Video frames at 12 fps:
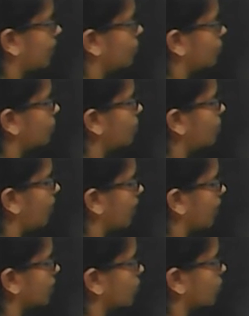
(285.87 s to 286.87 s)
2
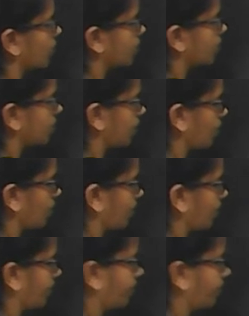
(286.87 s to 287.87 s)
minus 2 is 0.
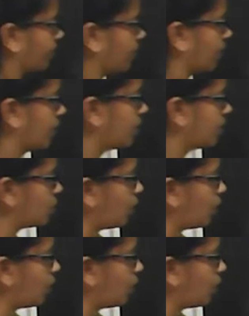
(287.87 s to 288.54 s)
So,